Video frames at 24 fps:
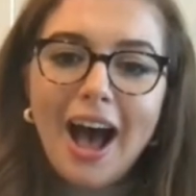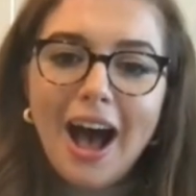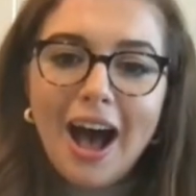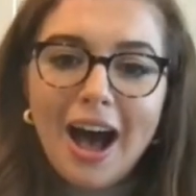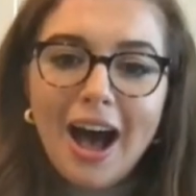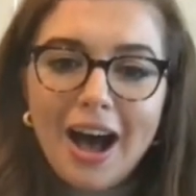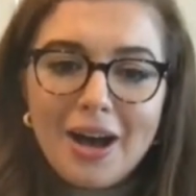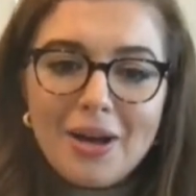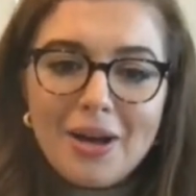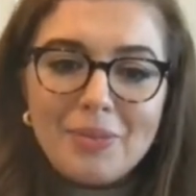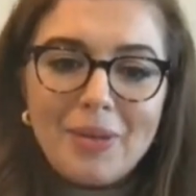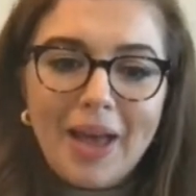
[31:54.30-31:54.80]

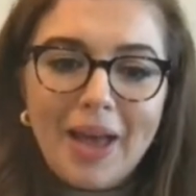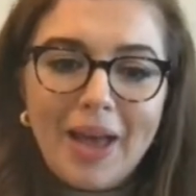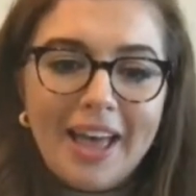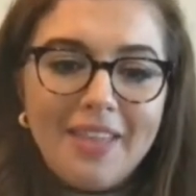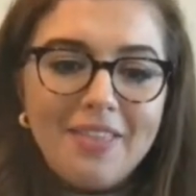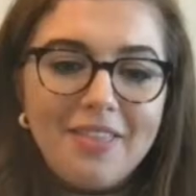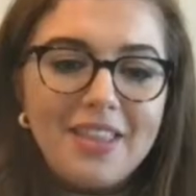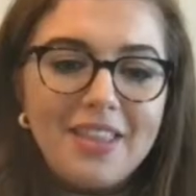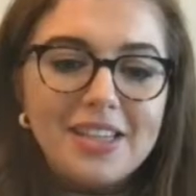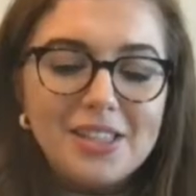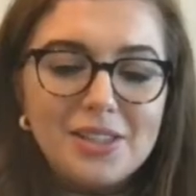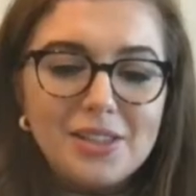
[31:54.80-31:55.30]
And
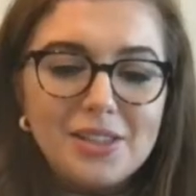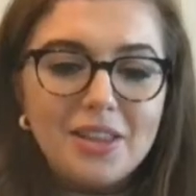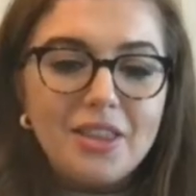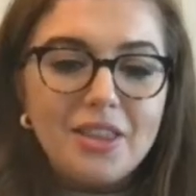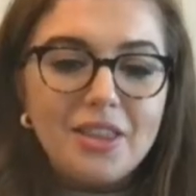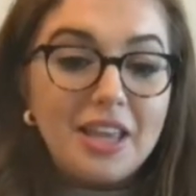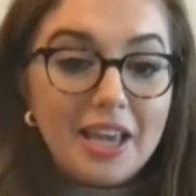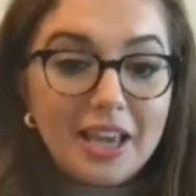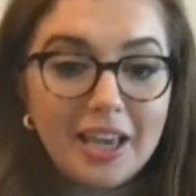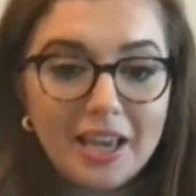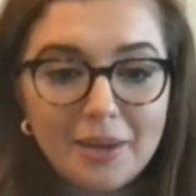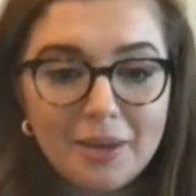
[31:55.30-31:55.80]
this
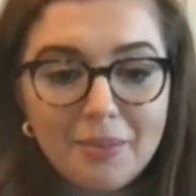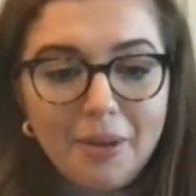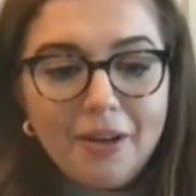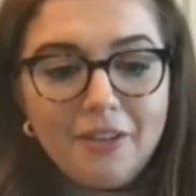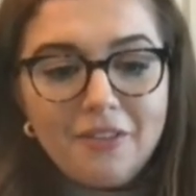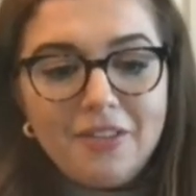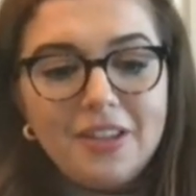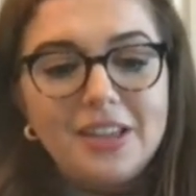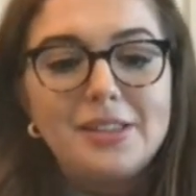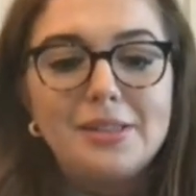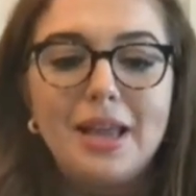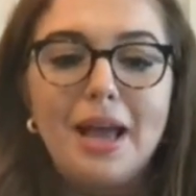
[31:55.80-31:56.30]
theme
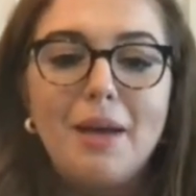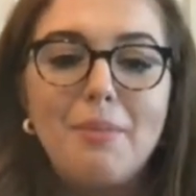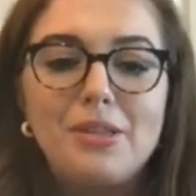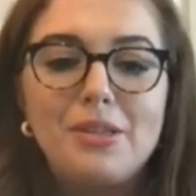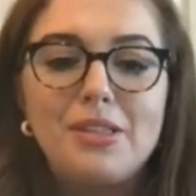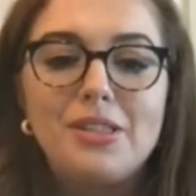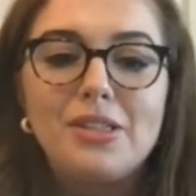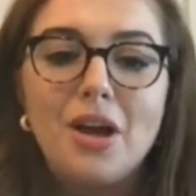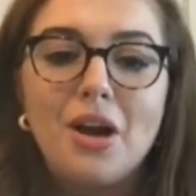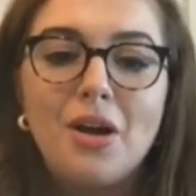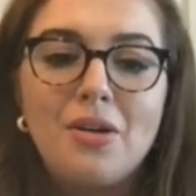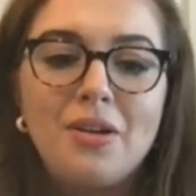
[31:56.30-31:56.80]
of this
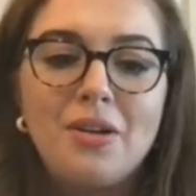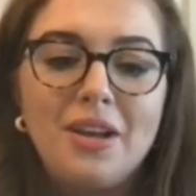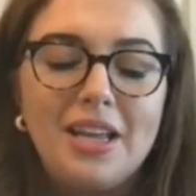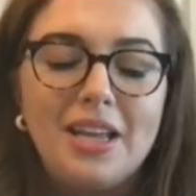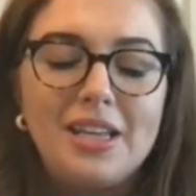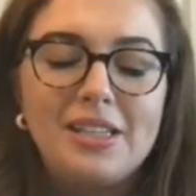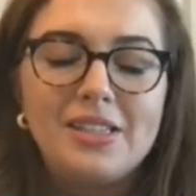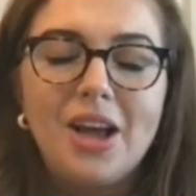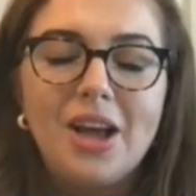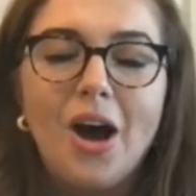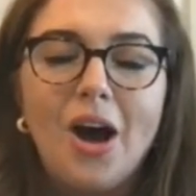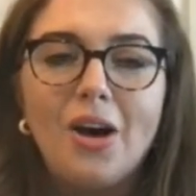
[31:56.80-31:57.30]
episode
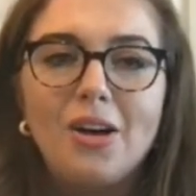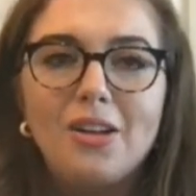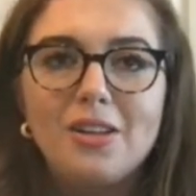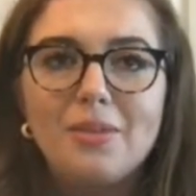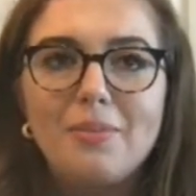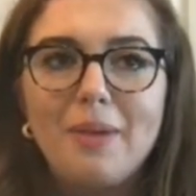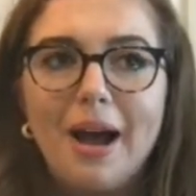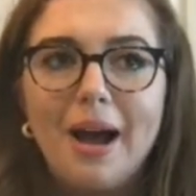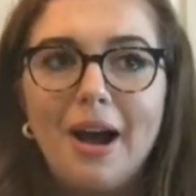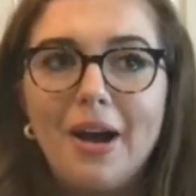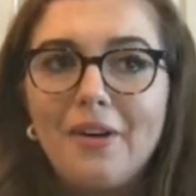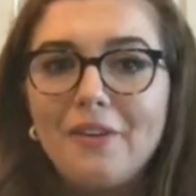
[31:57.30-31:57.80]
is all
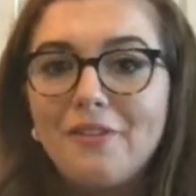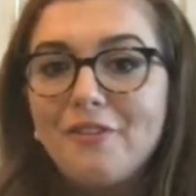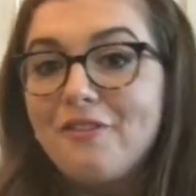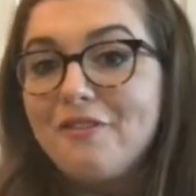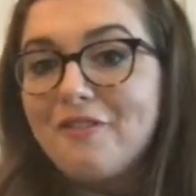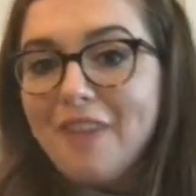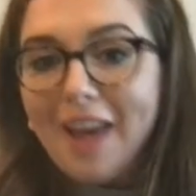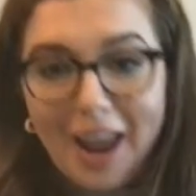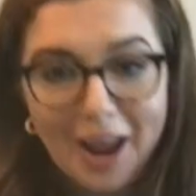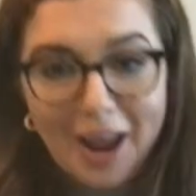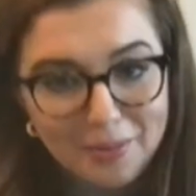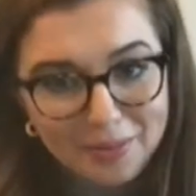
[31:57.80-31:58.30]
about
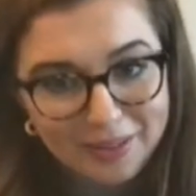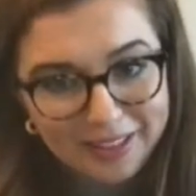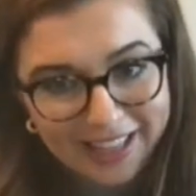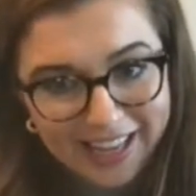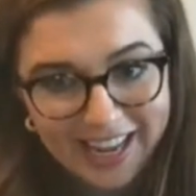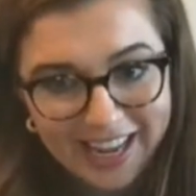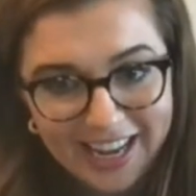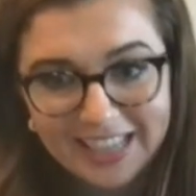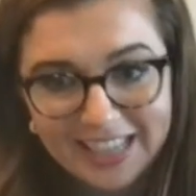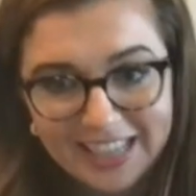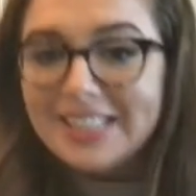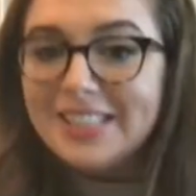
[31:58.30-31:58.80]

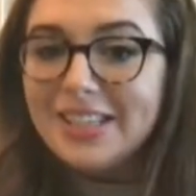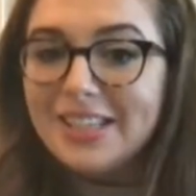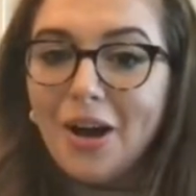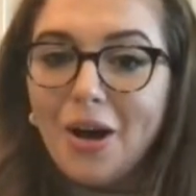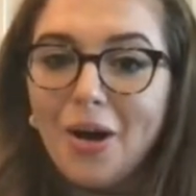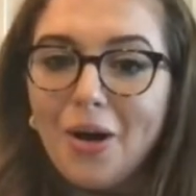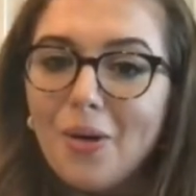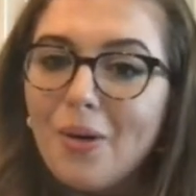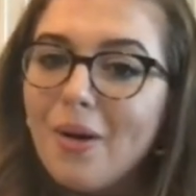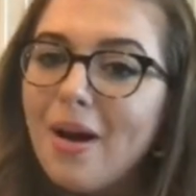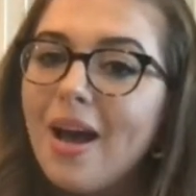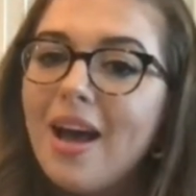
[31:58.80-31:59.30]
family.
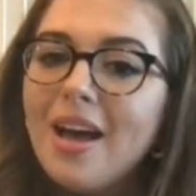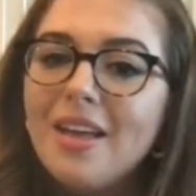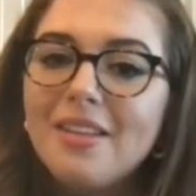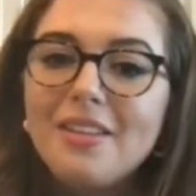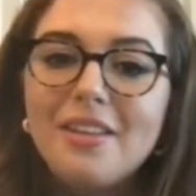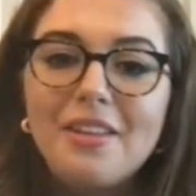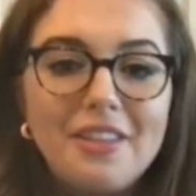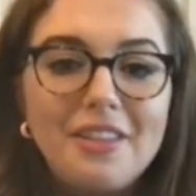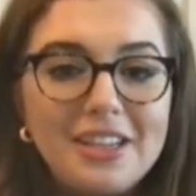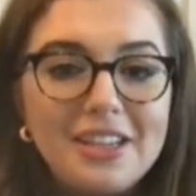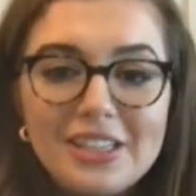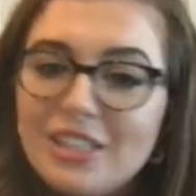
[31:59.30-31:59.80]
So the
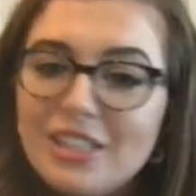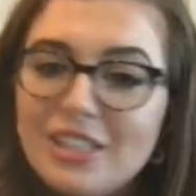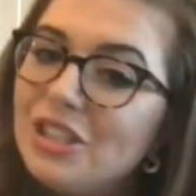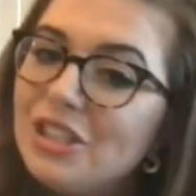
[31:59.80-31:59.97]
things you